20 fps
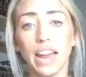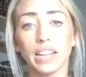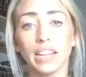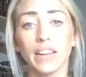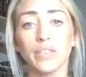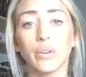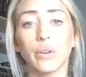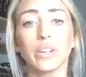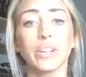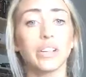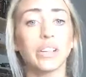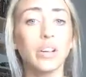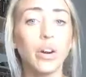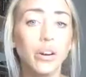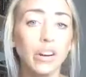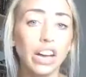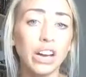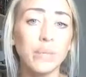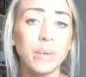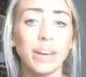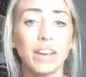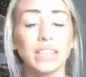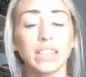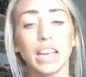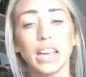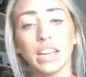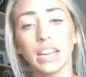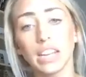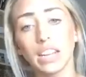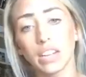I love going to yoga,
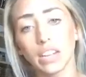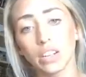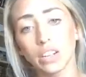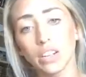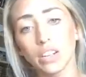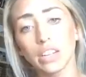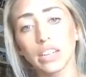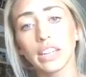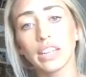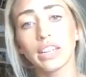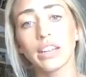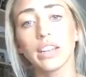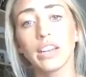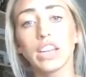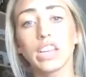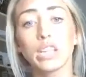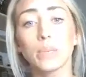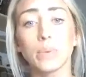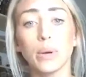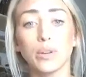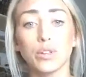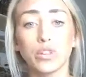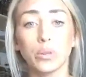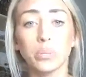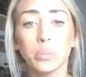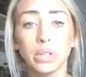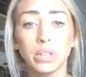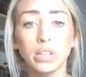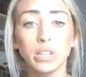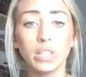meditating, and cooking special
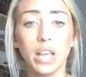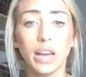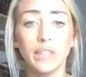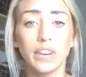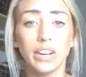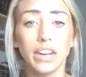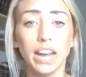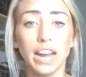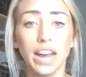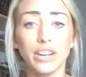meals every day.